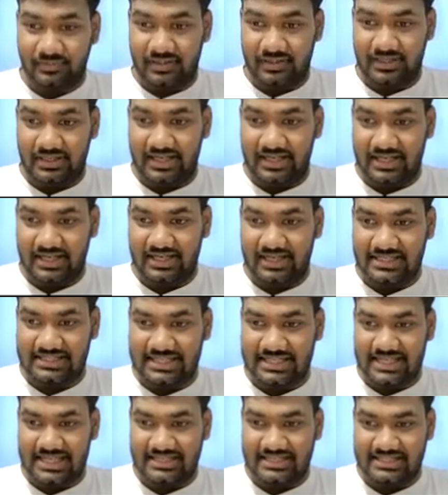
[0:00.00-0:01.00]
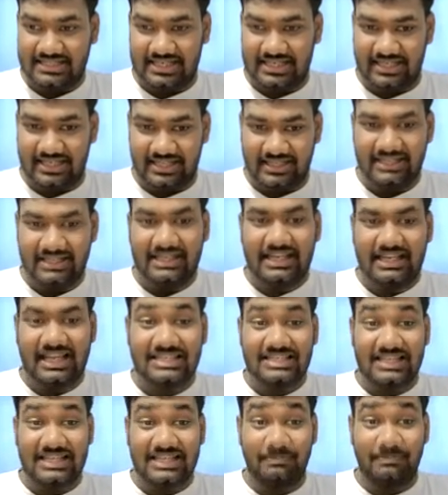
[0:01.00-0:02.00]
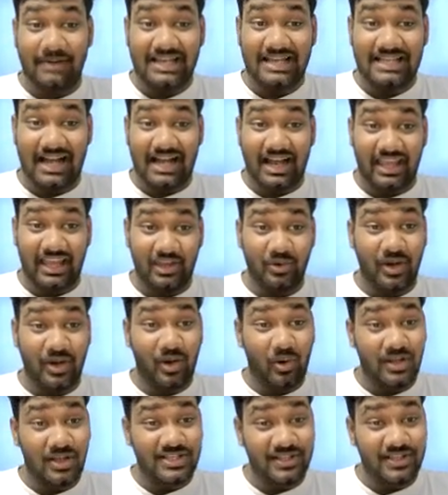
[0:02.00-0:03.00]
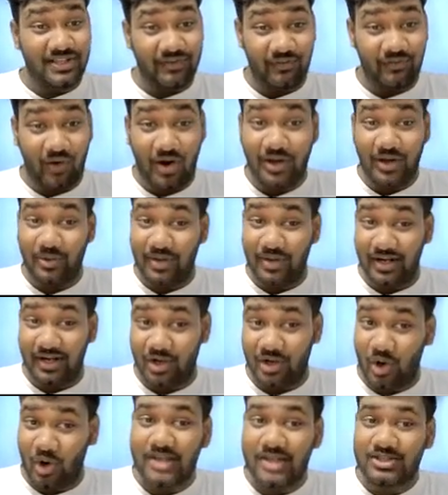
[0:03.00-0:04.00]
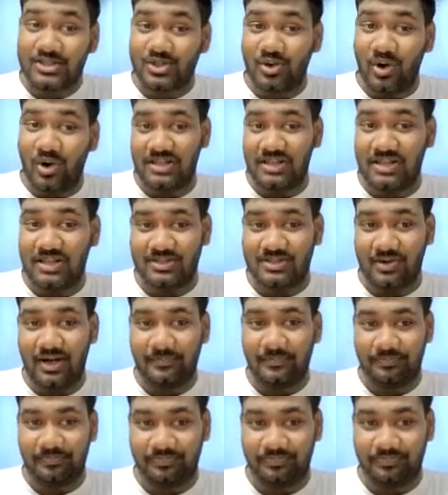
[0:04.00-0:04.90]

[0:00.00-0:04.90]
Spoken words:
didn't understand the series. Guys, a price. Okay, you can also, if you want, you can draw and show also.